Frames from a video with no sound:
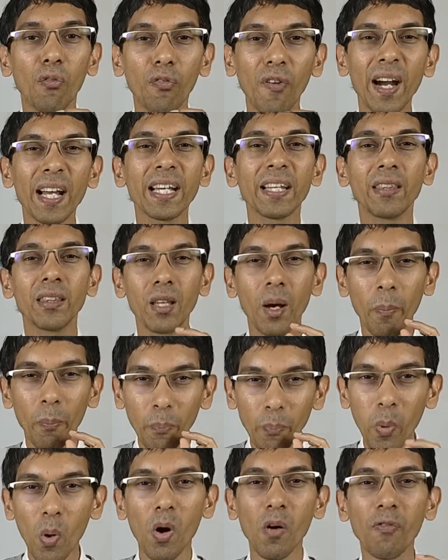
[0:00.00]
find the
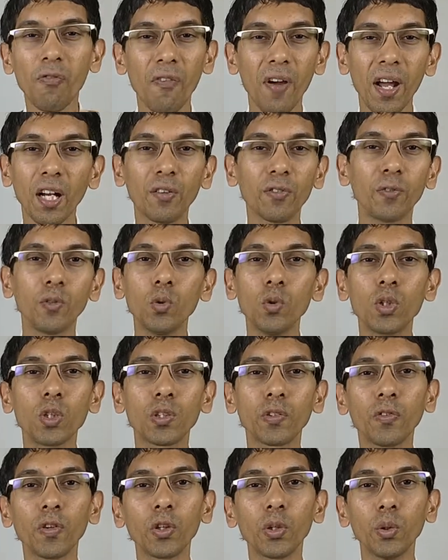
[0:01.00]
perfect
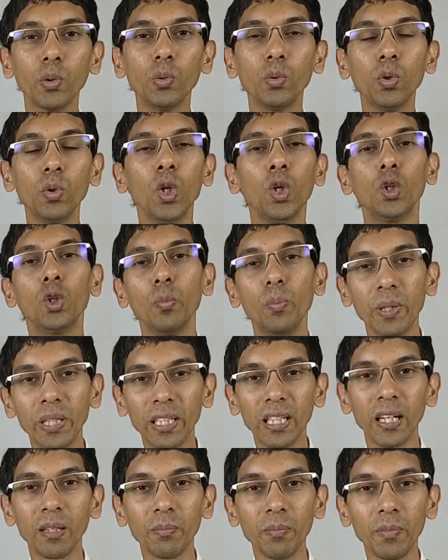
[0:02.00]
foods for you to
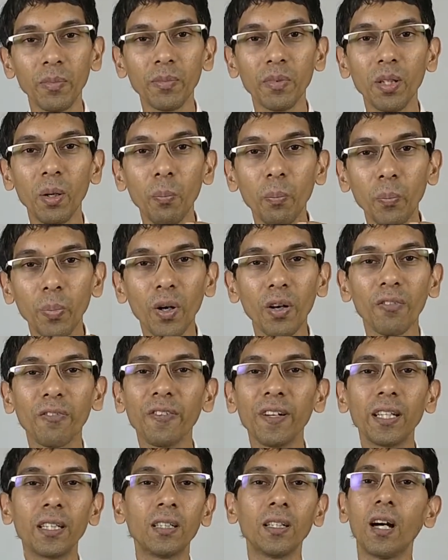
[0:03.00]
become the
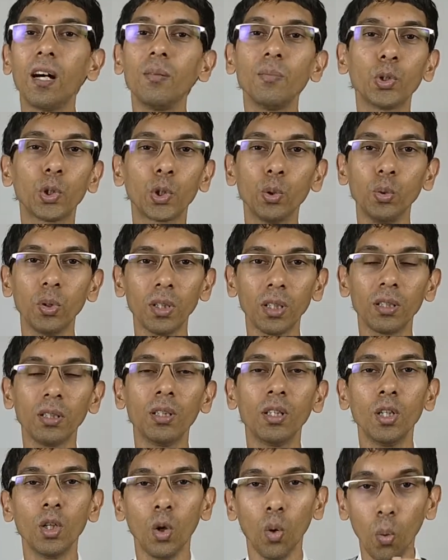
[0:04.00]
perfect calm shooter.
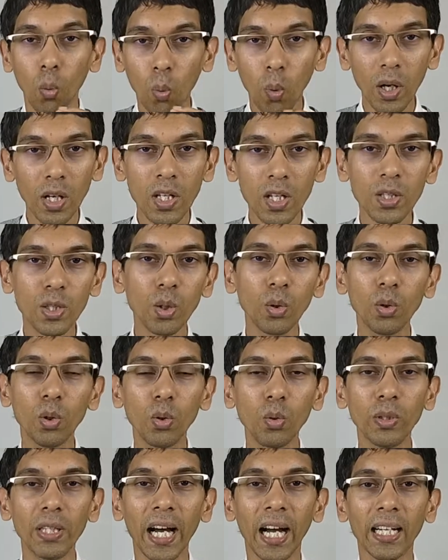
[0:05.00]
Once you
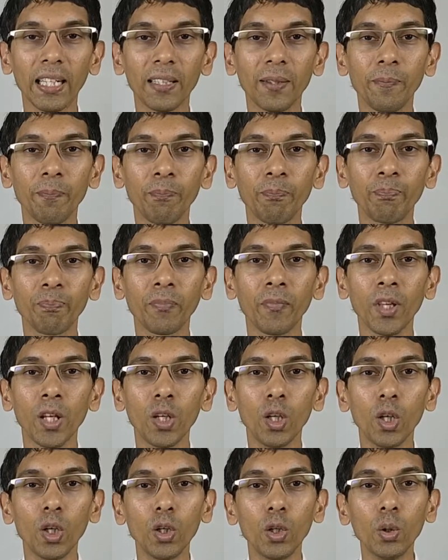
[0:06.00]
do that,
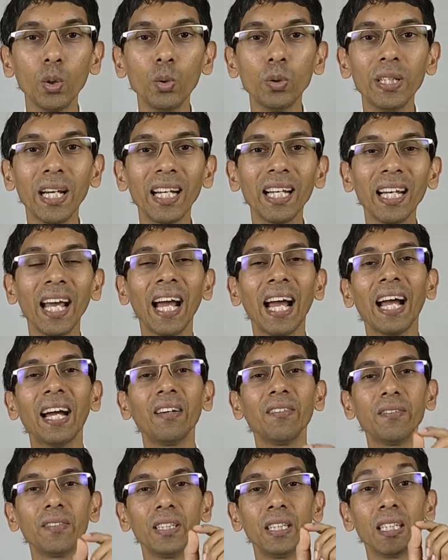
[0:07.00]
you then
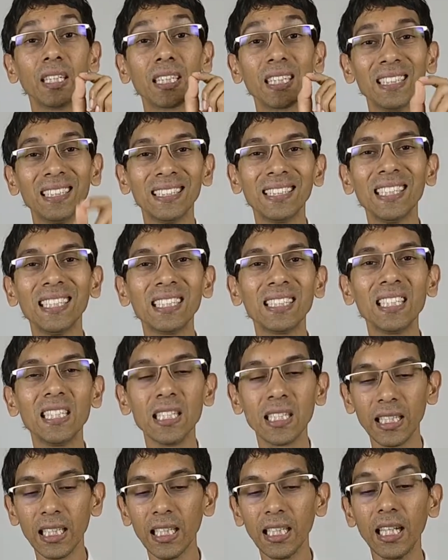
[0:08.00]
have
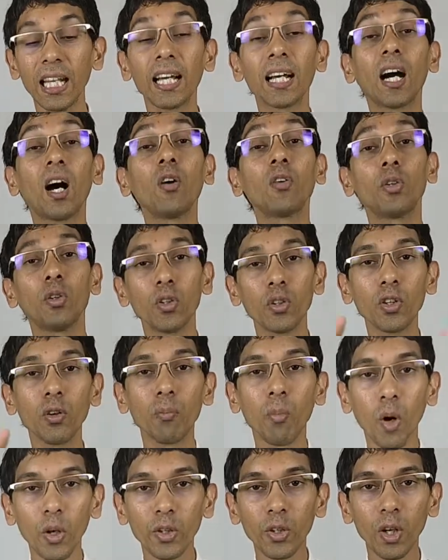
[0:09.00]
consistency, like how you know you
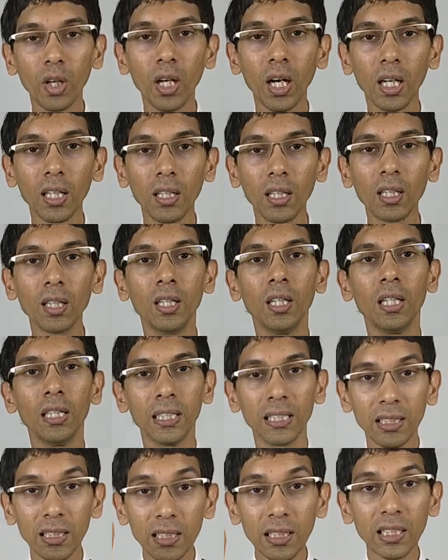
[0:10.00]
bought your gun.
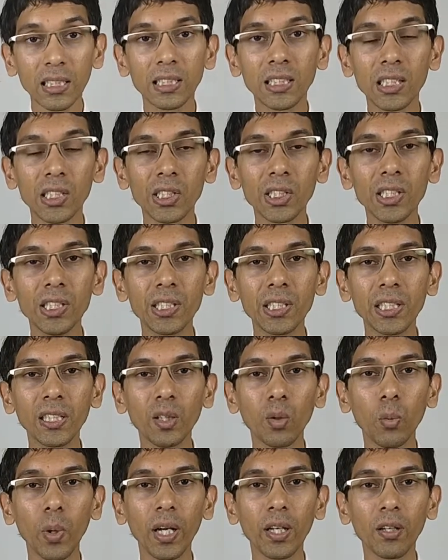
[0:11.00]
There's a consistency in
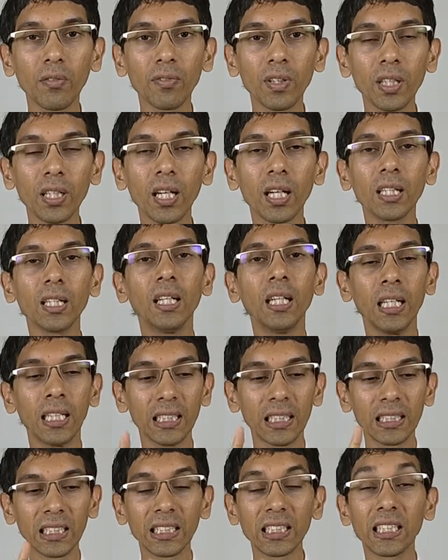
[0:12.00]
the weight of the gun.
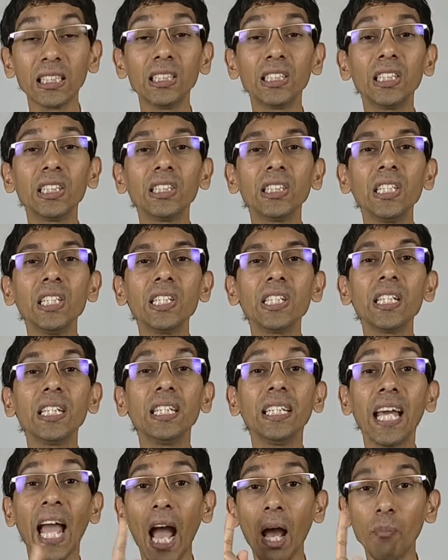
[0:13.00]
There's a consistency
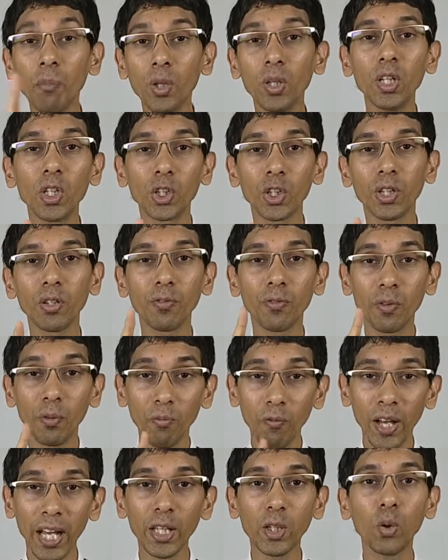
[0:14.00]
in the ammunition
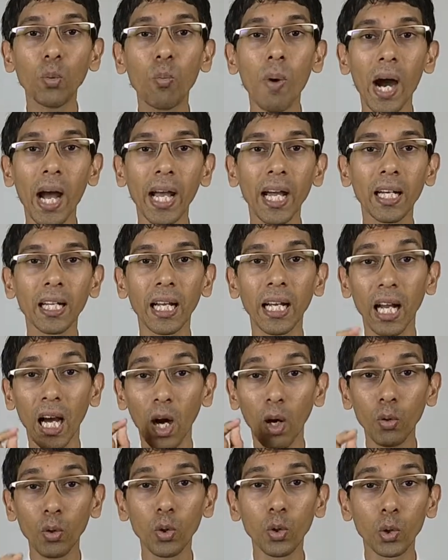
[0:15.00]
from where you buy it and
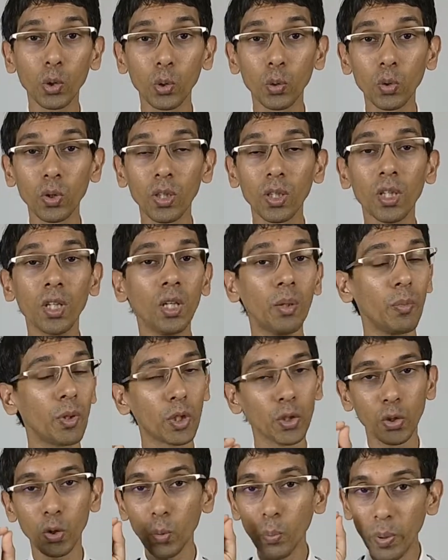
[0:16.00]
how you shoot,
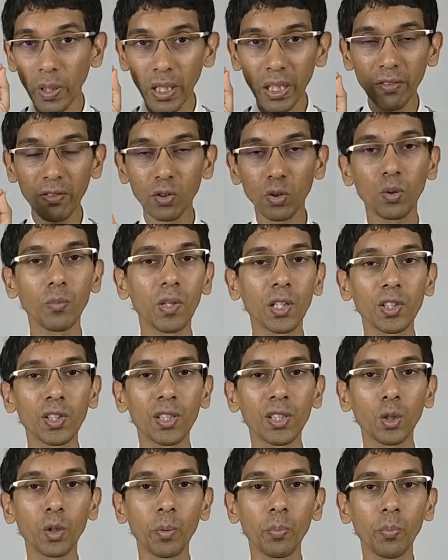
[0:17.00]
because you believe so much
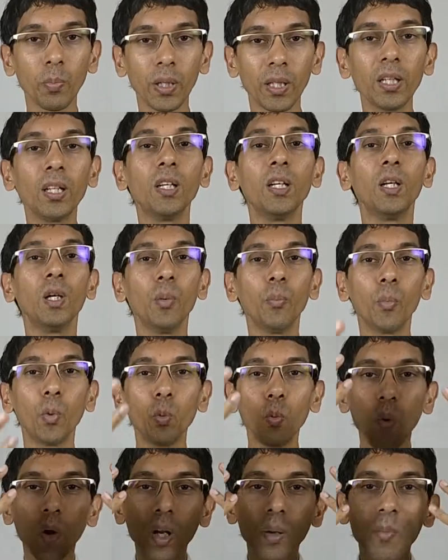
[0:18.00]
in equipment.
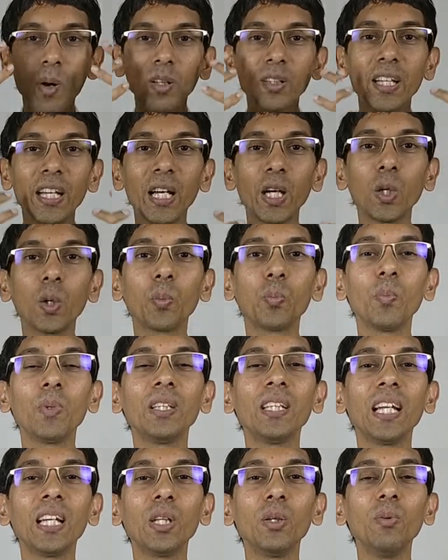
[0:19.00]
But what about the
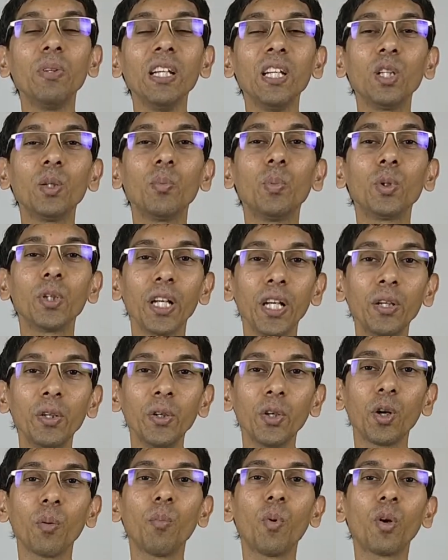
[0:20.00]
equipment that you need to put
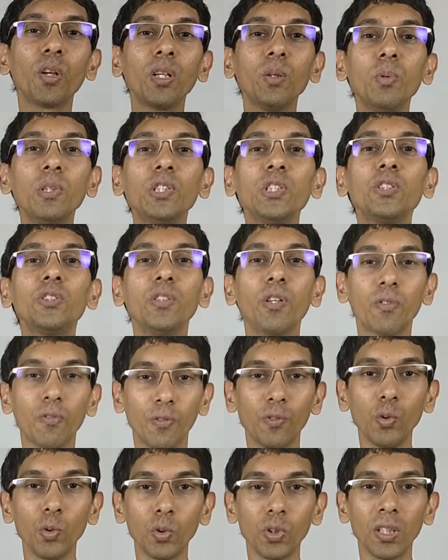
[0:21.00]
into your body, which is the
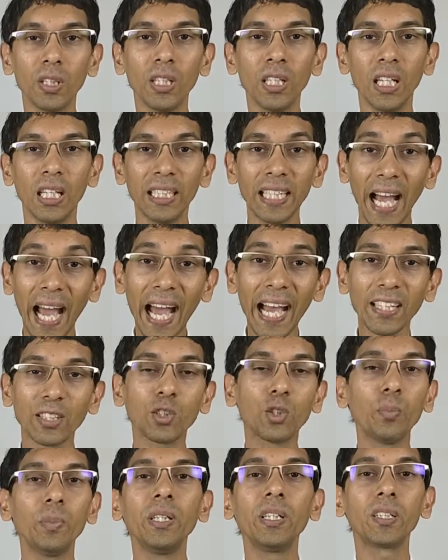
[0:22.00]
food? There
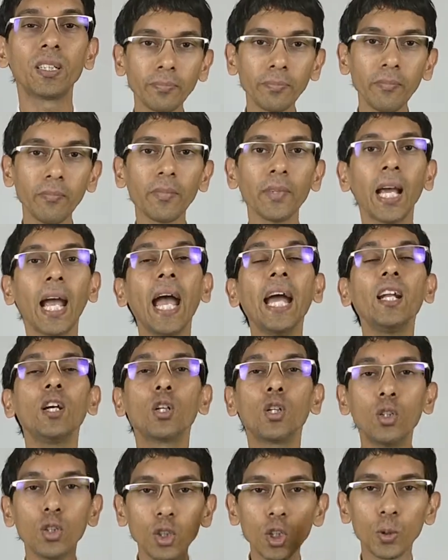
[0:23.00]
has to be
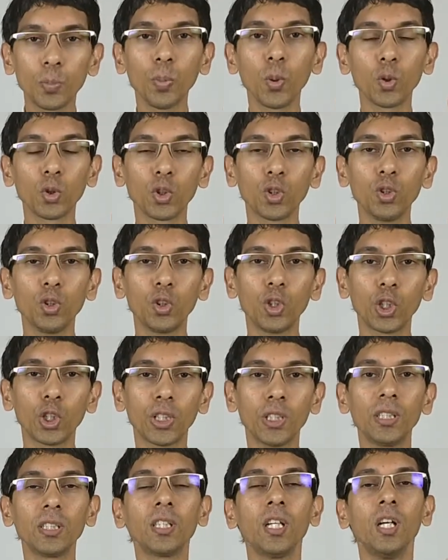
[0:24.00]
a good sports
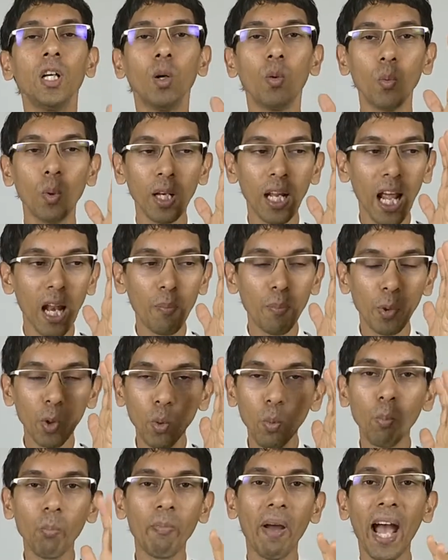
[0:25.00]
nutritionist will help
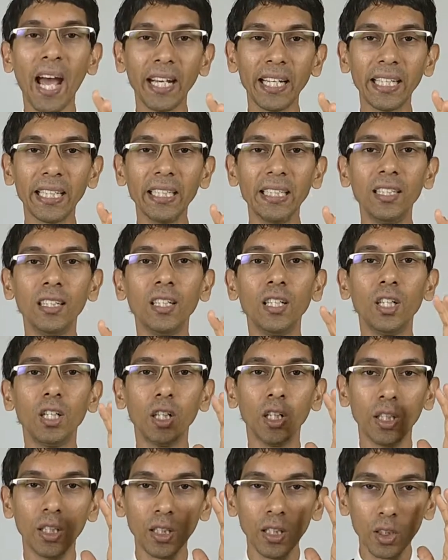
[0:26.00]
you marry
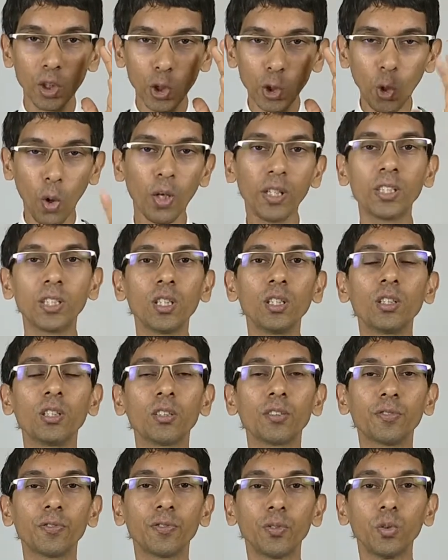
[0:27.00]
the
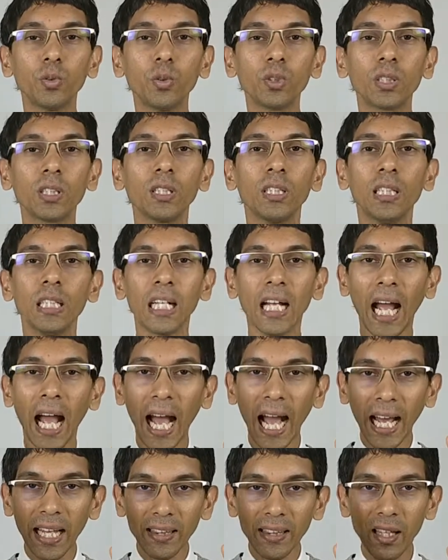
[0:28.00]
choices of food
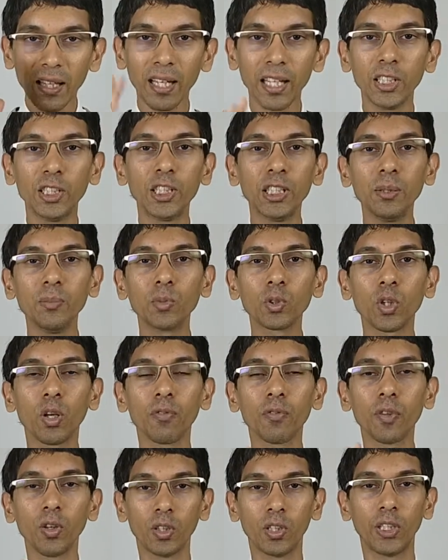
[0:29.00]
and the regimes
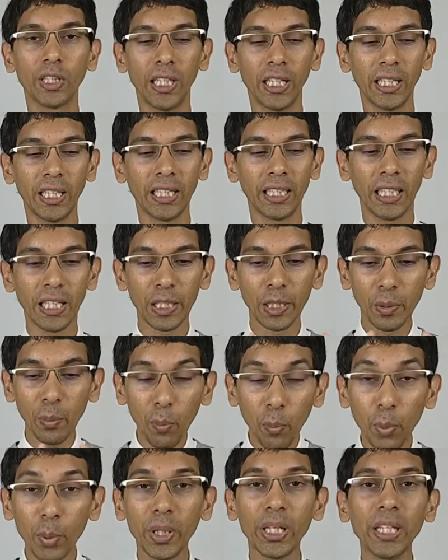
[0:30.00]
of your training,
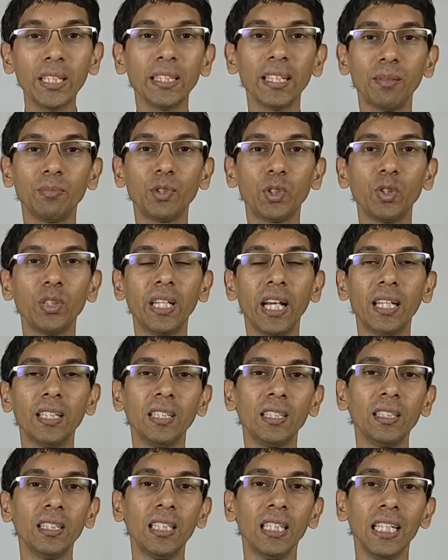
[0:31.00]
bring them
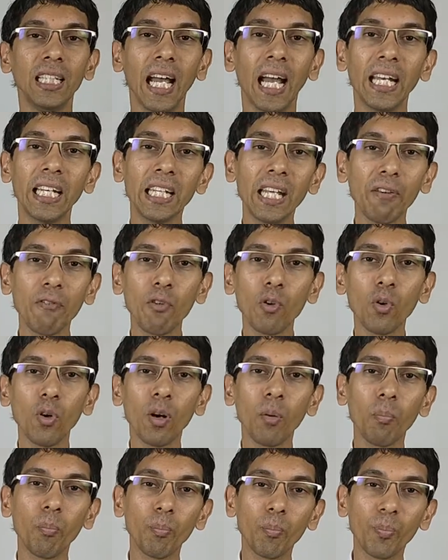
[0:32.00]
together and give
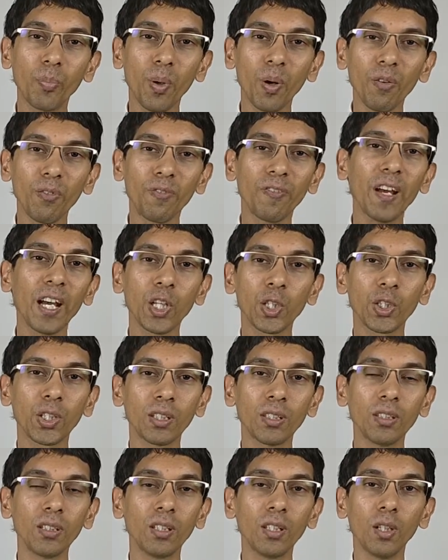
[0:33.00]
you a
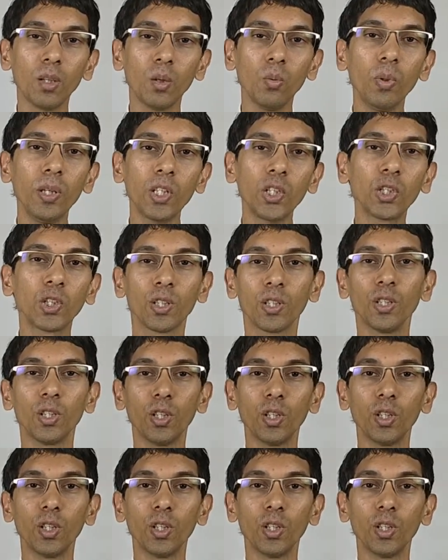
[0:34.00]
perfection which